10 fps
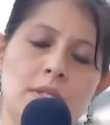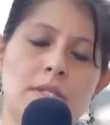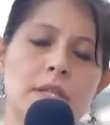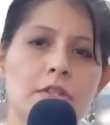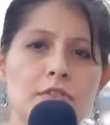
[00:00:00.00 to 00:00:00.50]

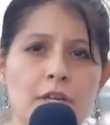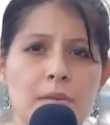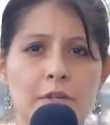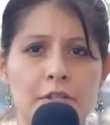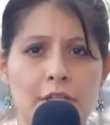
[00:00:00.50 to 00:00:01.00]
If
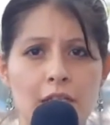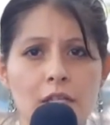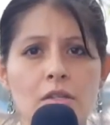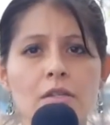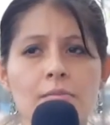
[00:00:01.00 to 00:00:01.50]

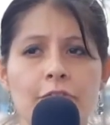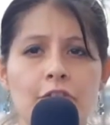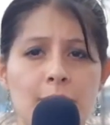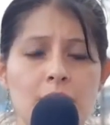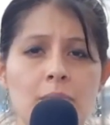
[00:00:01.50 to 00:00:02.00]
if I was going
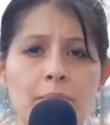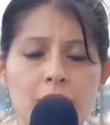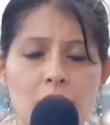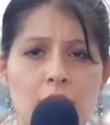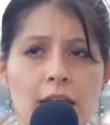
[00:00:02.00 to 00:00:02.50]
to
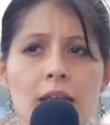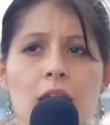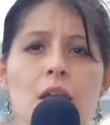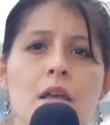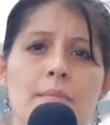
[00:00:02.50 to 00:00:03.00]
uh,
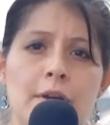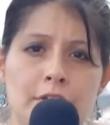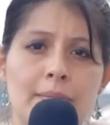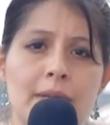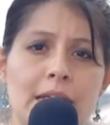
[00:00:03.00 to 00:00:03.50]
tell, I
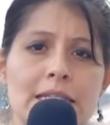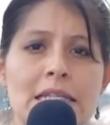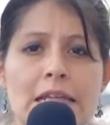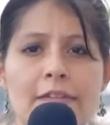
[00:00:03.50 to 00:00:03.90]
would want to